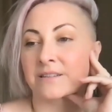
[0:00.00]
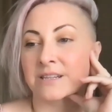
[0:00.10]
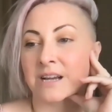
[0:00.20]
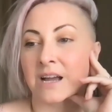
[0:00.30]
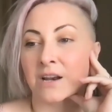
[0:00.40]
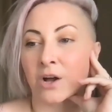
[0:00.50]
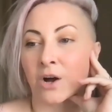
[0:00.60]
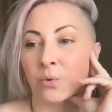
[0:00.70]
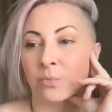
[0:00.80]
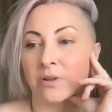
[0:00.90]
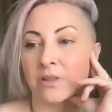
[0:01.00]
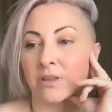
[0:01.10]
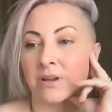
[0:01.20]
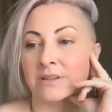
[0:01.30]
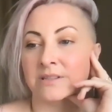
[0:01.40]
to kind of cope with
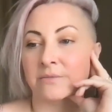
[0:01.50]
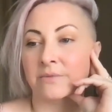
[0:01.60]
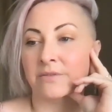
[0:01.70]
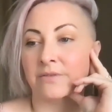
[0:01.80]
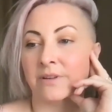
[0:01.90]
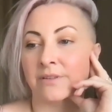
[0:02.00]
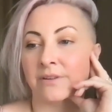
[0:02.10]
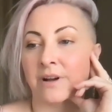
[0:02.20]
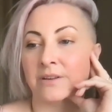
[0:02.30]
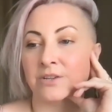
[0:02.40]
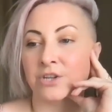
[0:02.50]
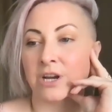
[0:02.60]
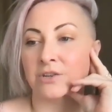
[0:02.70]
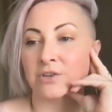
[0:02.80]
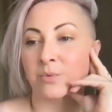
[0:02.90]
things that we feel are
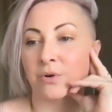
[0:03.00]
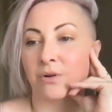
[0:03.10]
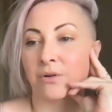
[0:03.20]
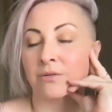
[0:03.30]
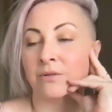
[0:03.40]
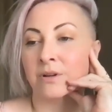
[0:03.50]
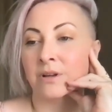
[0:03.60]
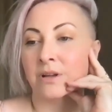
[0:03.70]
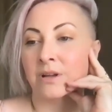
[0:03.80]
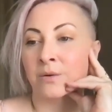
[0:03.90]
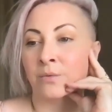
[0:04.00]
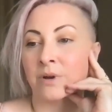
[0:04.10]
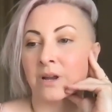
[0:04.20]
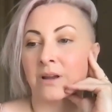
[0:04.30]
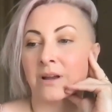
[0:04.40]
unchangeable,
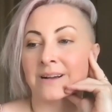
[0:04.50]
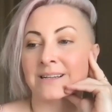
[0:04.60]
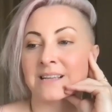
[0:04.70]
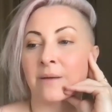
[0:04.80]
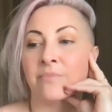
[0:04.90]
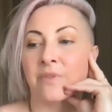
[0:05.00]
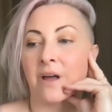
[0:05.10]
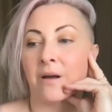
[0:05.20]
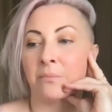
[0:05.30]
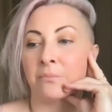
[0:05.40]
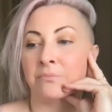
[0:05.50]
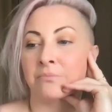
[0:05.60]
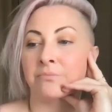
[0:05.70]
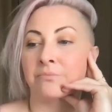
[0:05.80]
we accept them.